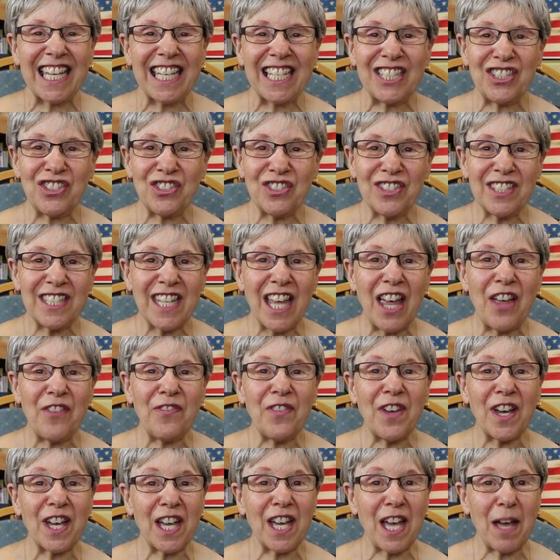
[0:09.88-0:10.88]
Get yourself
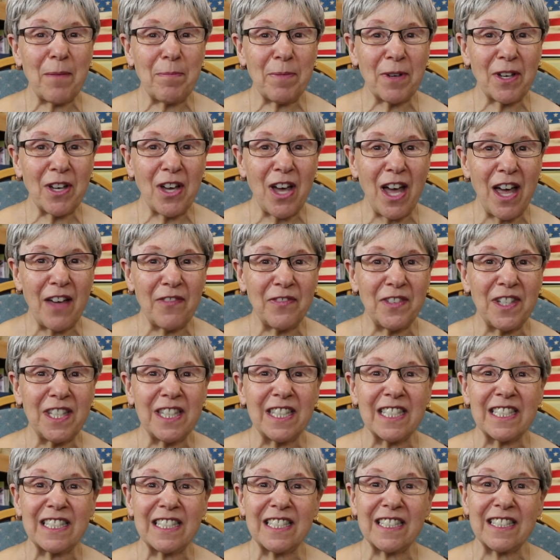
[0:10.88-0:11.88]
a cup of coffee.
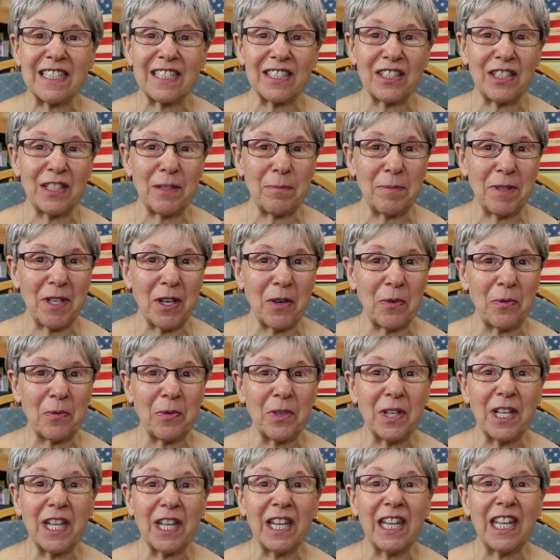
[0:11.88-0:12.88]
This is going to be a
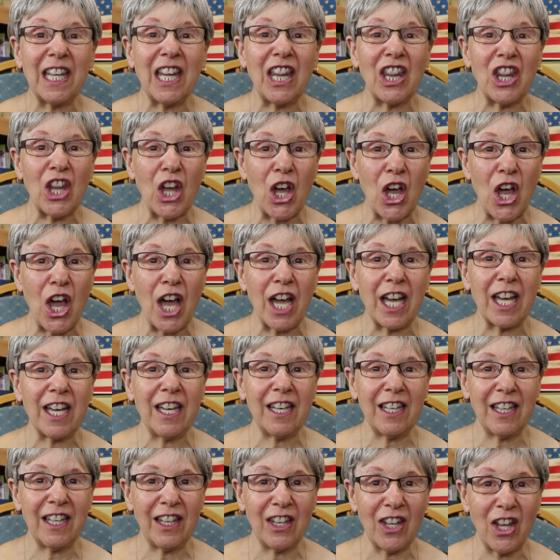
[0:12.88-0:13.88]
really long,
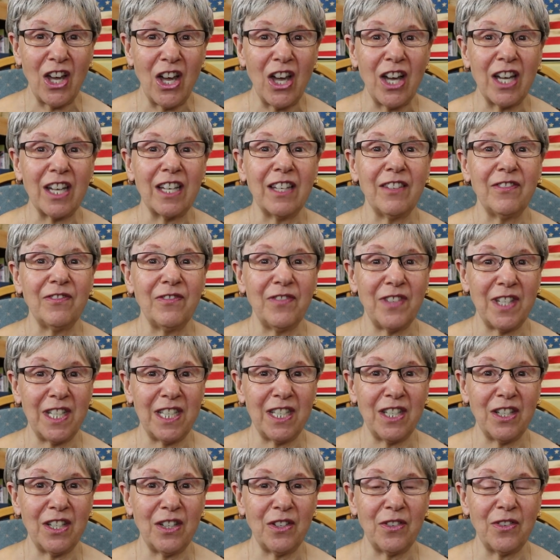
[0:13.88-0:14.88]
long
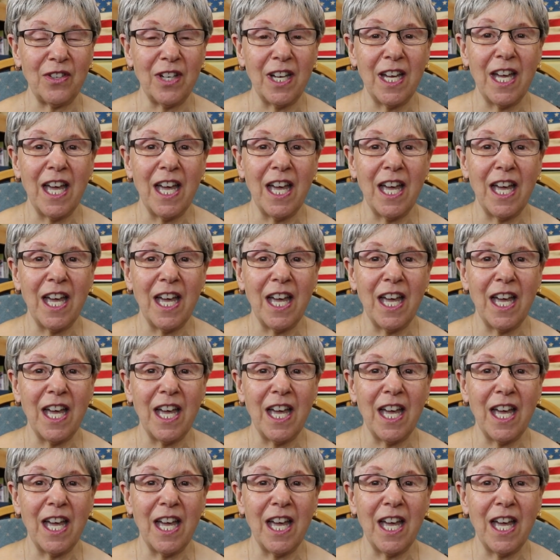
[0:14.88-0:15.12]
video.